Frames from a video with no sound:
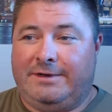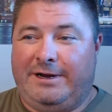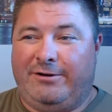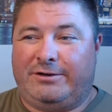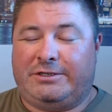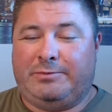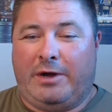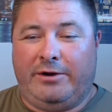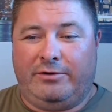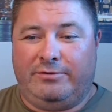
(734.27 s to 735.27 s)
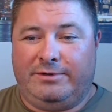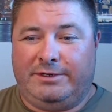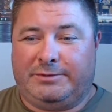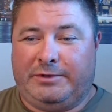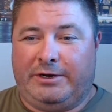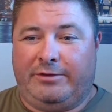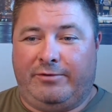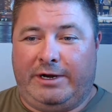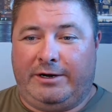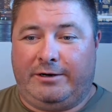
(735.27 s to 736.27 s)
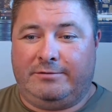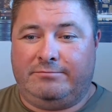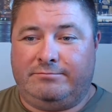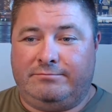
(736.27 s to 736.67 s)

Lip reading: Eric Spotto has been on the radar